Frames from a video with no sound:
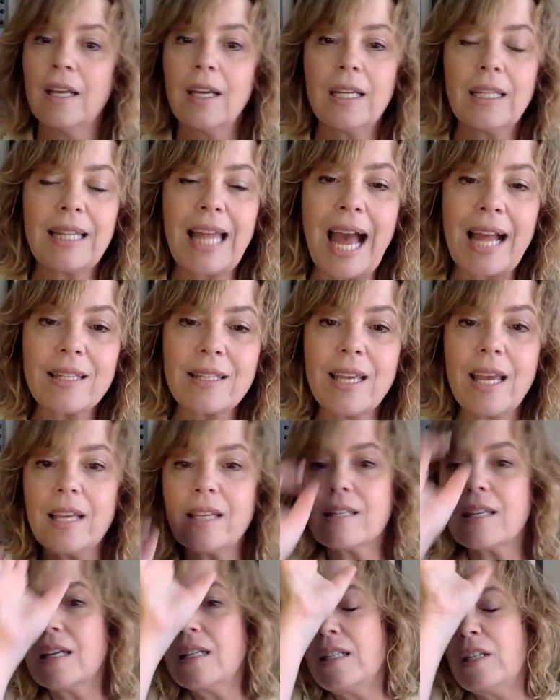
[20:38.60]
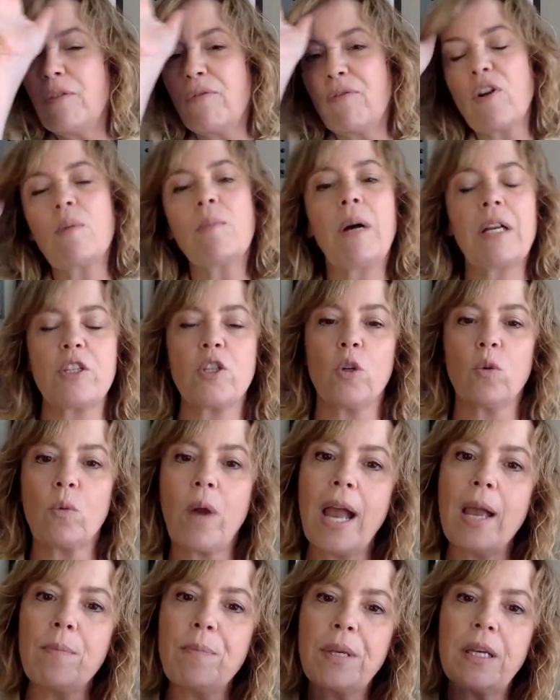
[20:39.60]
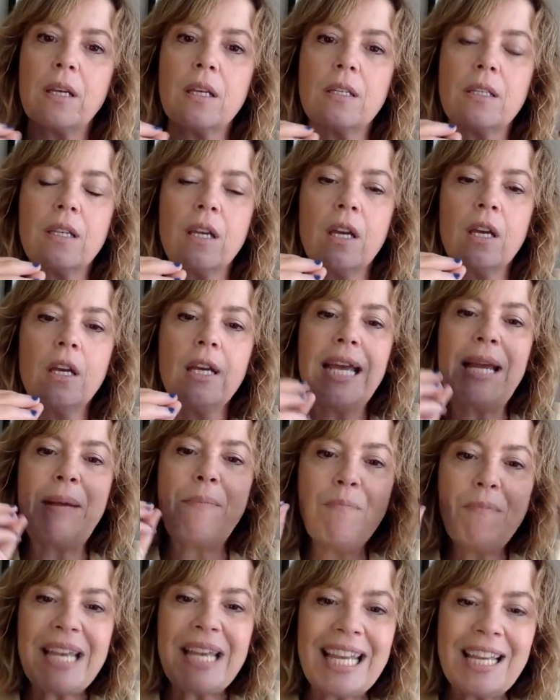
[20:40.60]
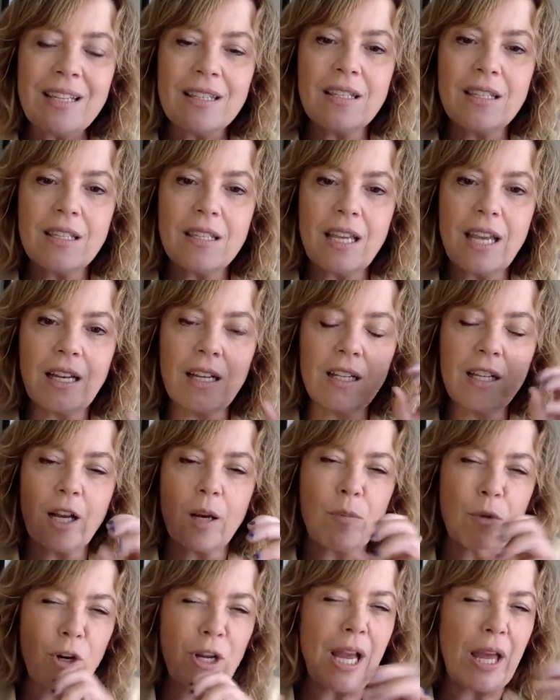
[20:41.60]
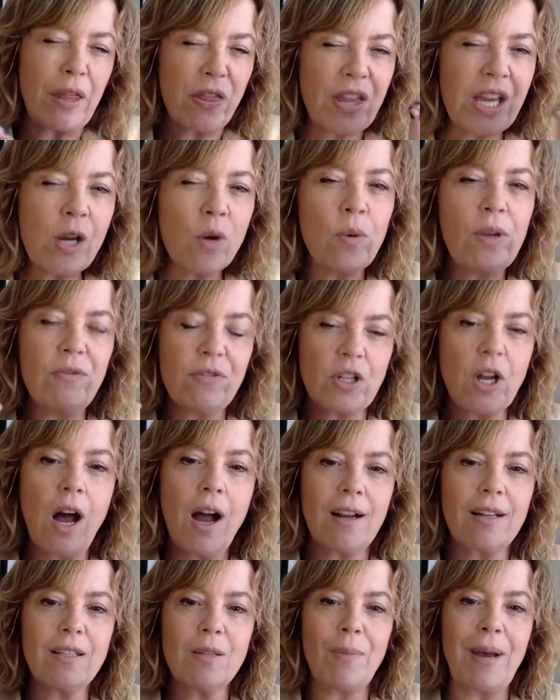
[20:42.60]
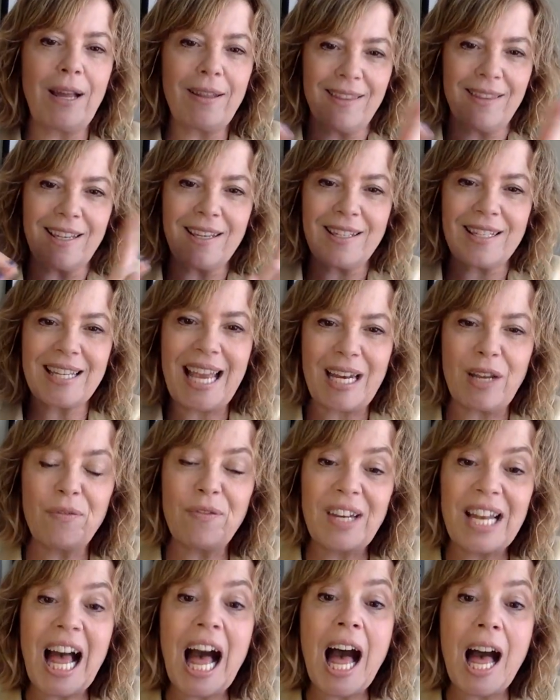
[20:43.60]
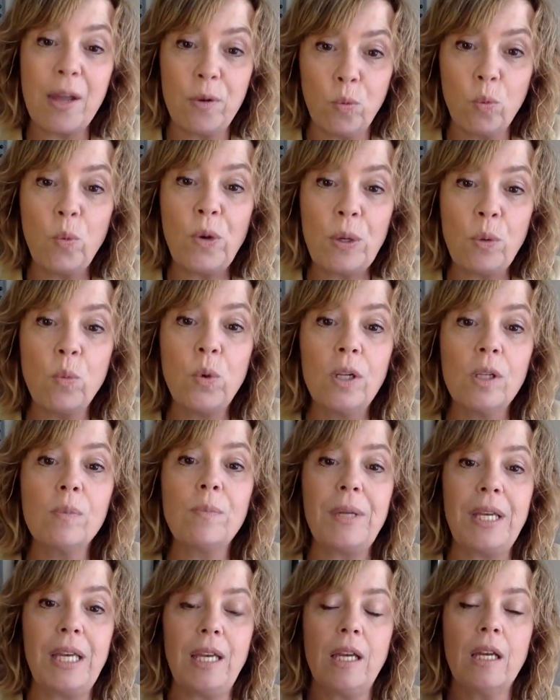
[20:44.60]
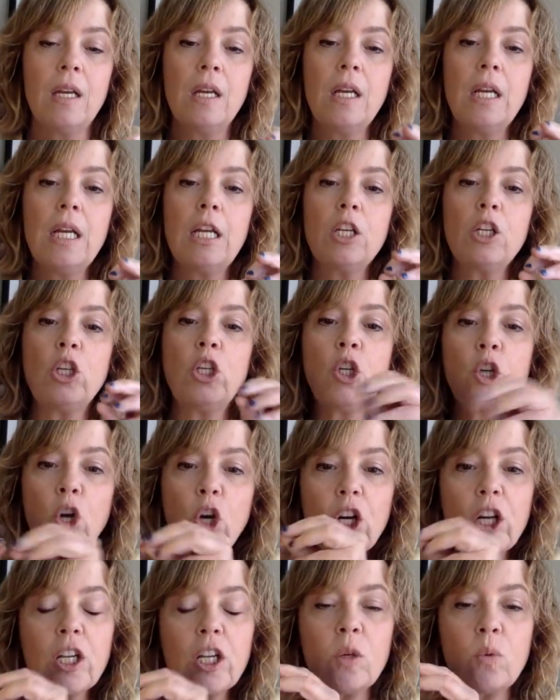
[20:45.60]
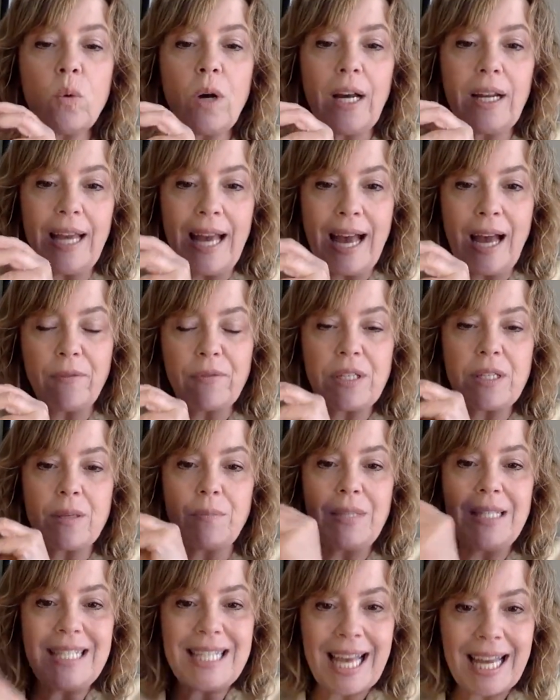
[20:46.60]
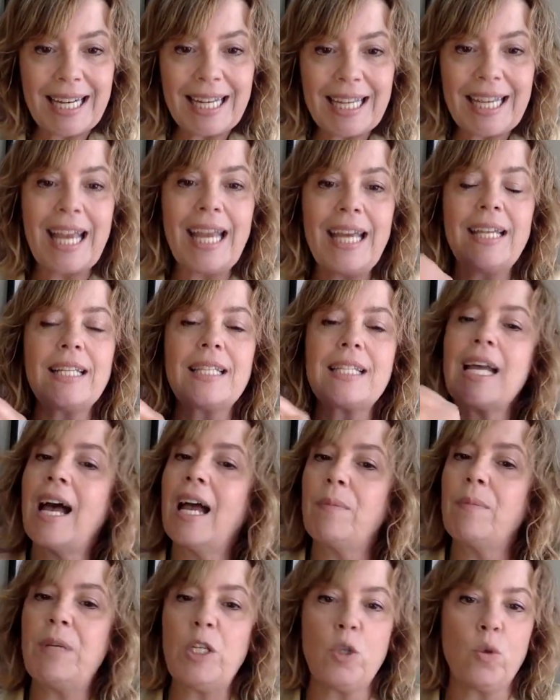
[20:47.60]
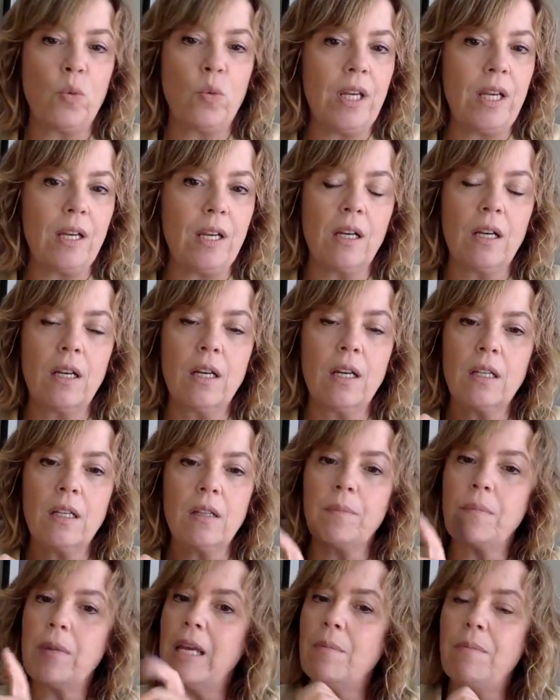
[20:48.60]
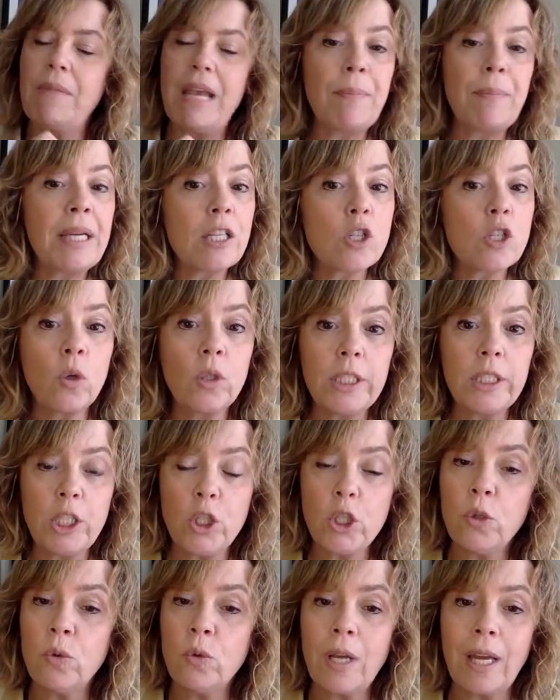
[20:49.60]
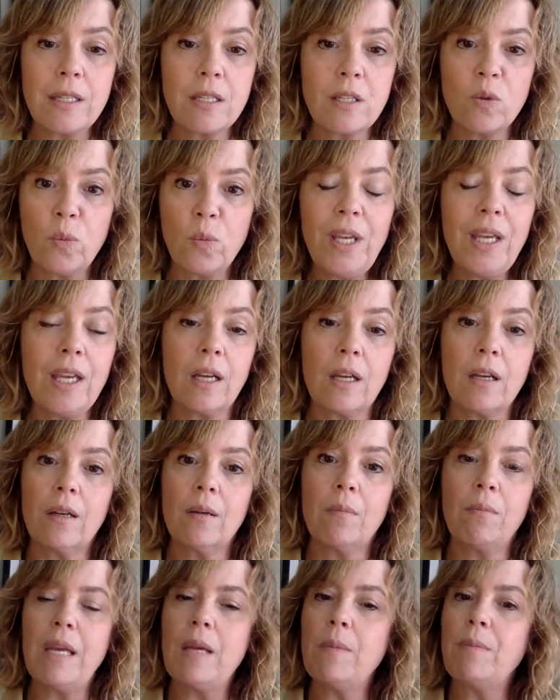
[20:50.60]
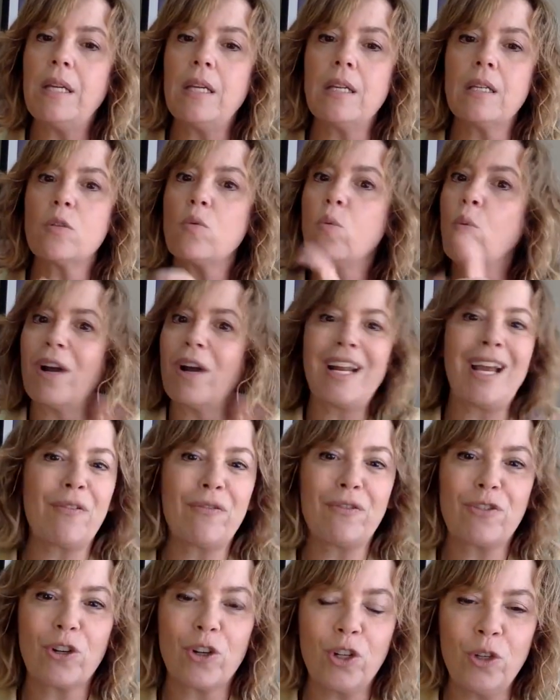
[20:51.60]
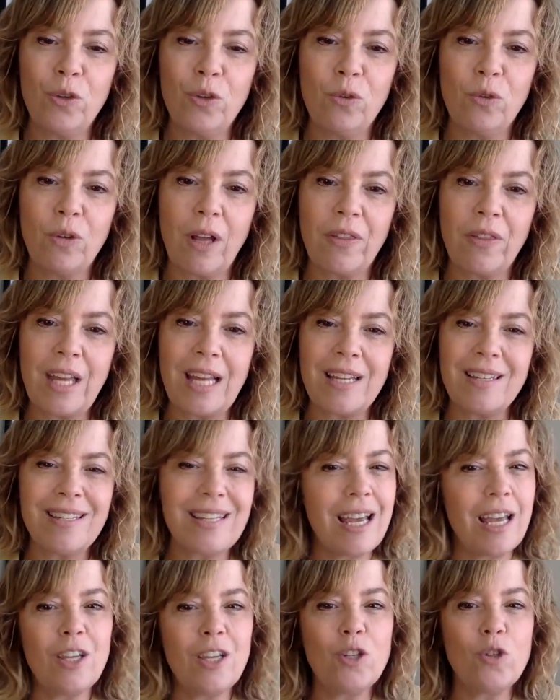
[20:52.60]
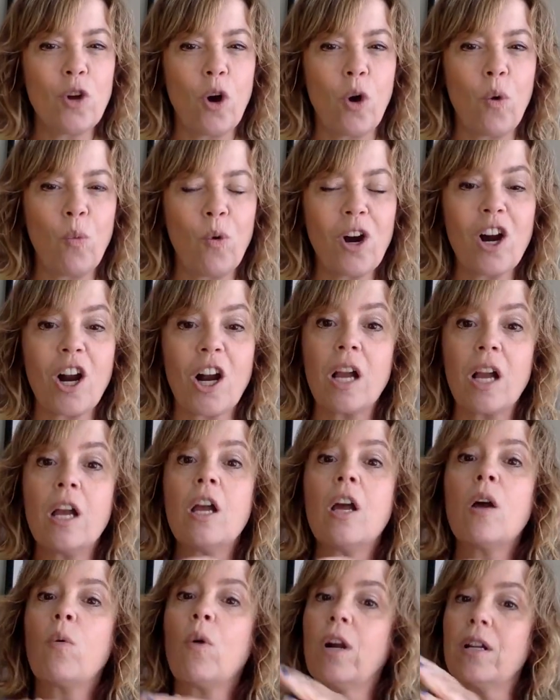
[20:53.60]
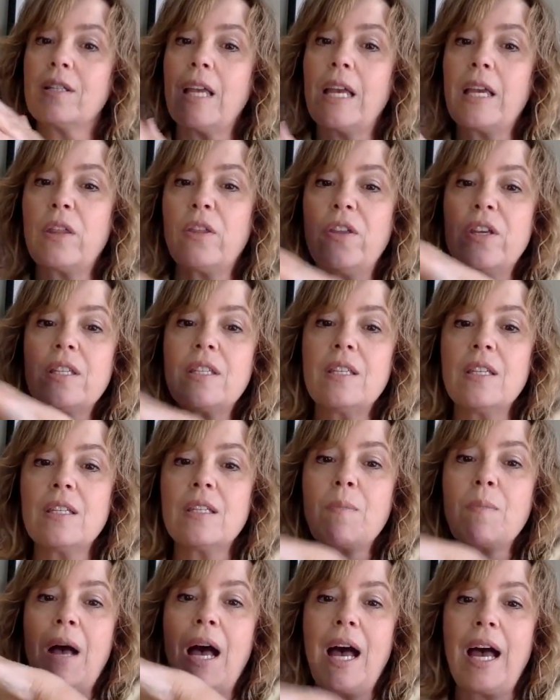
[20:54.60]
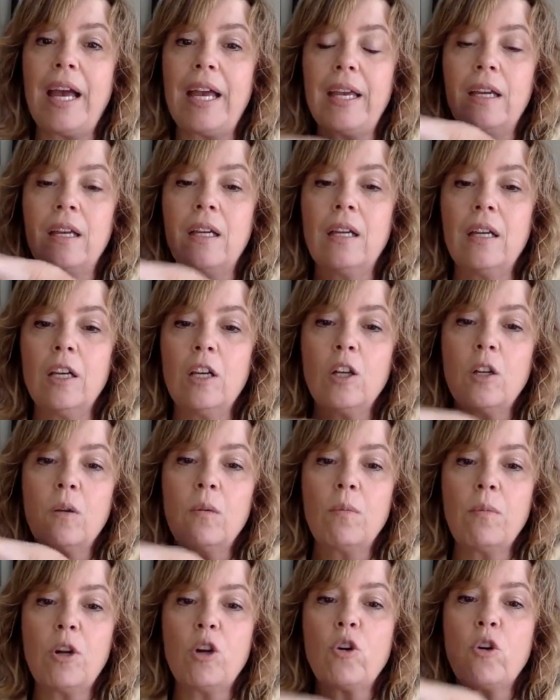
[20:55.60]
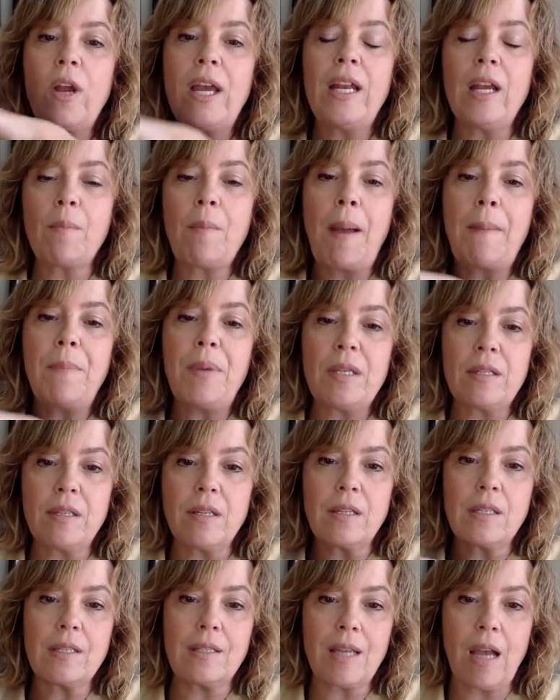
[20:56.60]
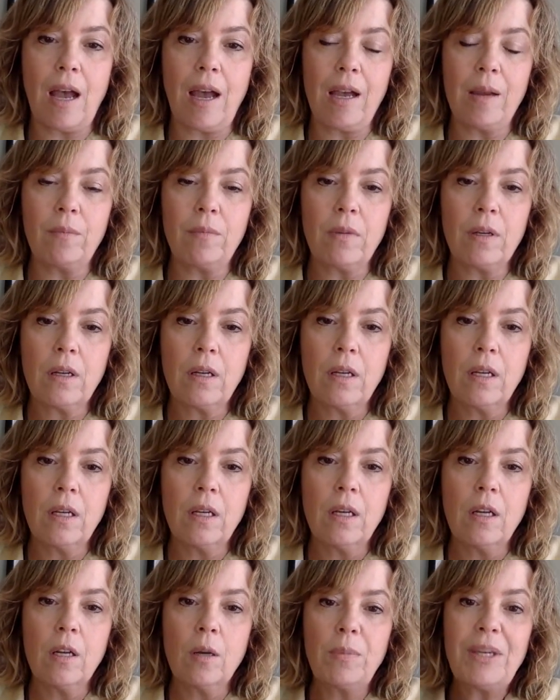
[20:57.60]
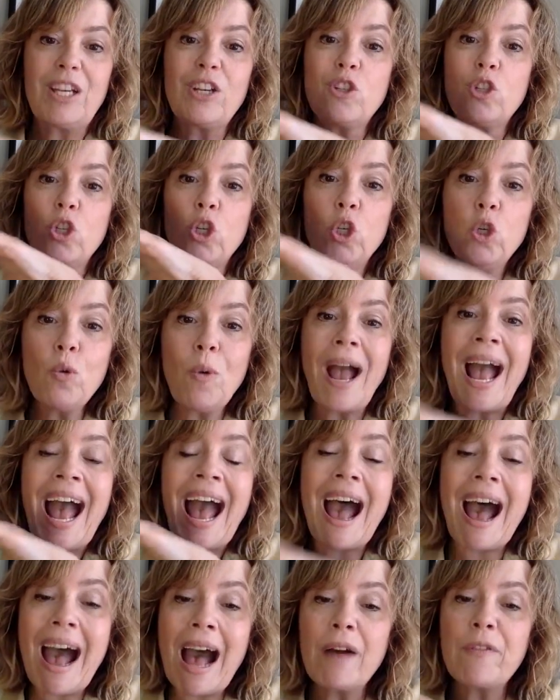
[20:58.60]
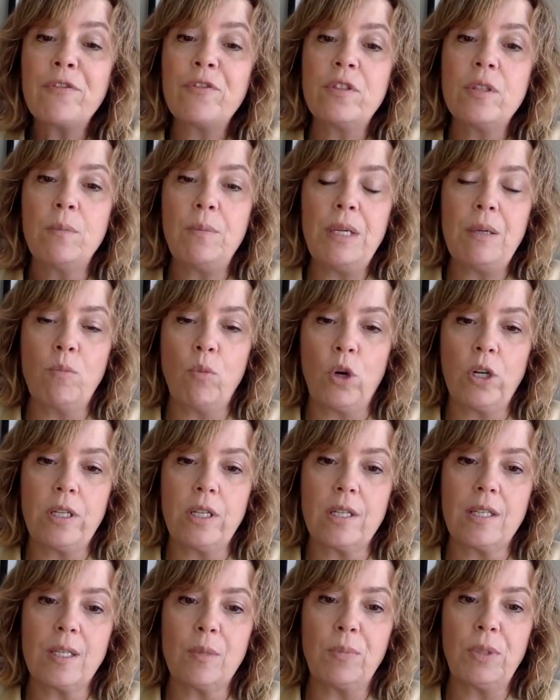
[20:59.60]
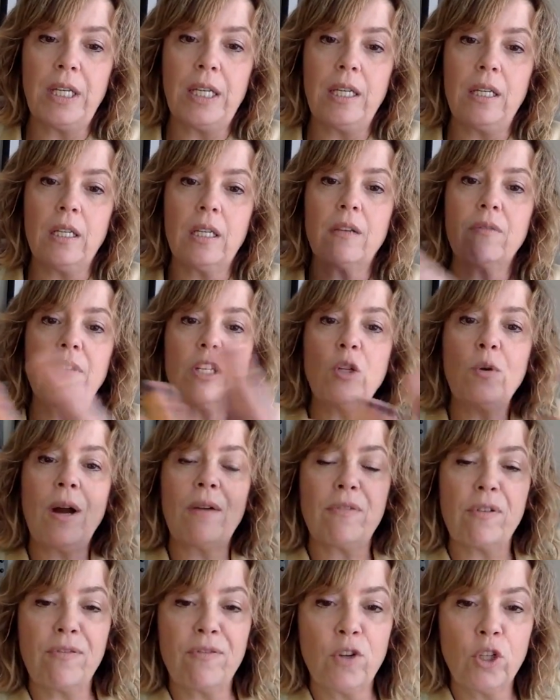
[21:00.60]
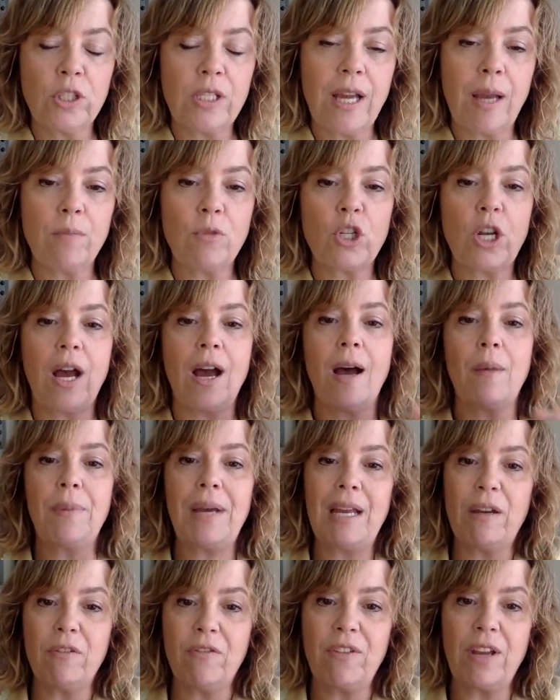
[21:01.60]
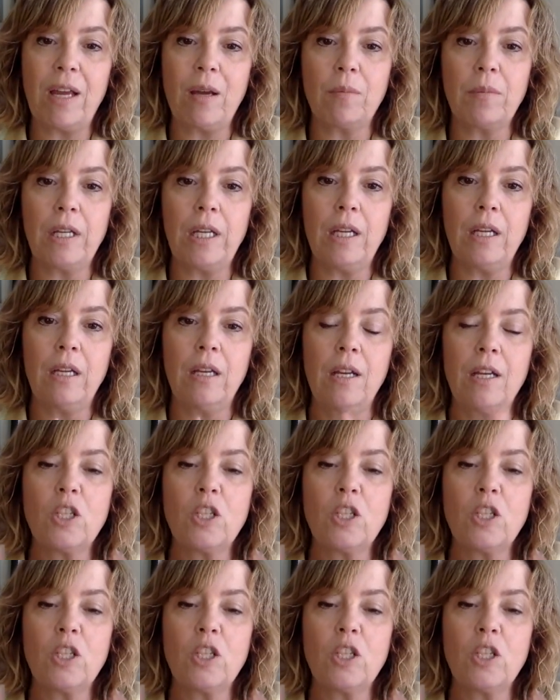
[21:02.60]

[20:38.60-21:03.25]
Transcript: That takes a different muscle, right? Because it means, and Claire Marie, I think we've talked about this, and if not, we will be. You're going to want to have some dedicated time each week. And maybe it's only 2 nights a week. Maybe it's one afternoon on that day you don't work, where it's like, this is my creating my business time. Because you have to be more disciplined given you have a full-time job and family.